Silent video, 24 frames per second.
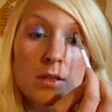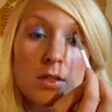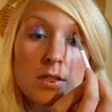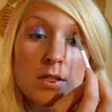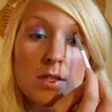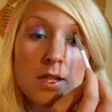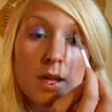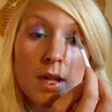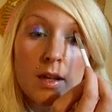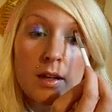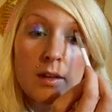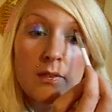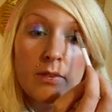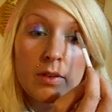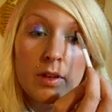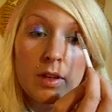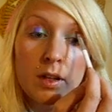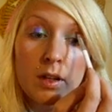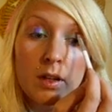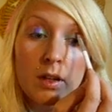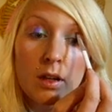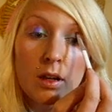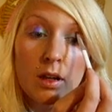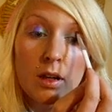Just kind of
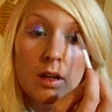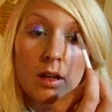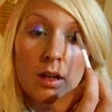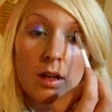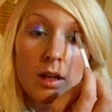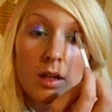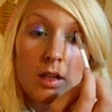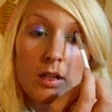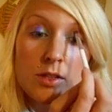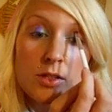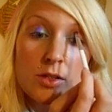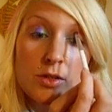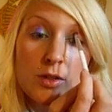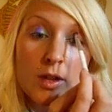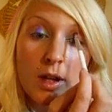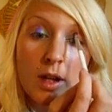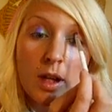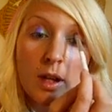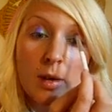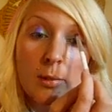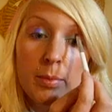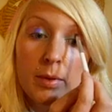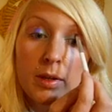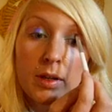in a
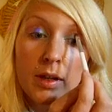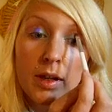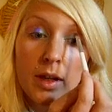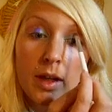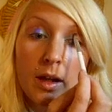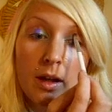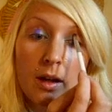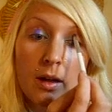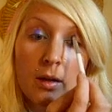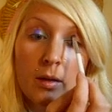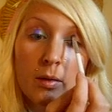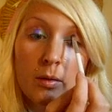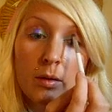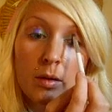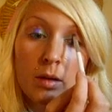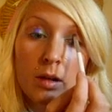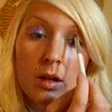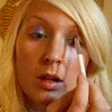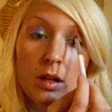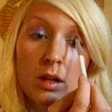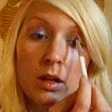straight up and down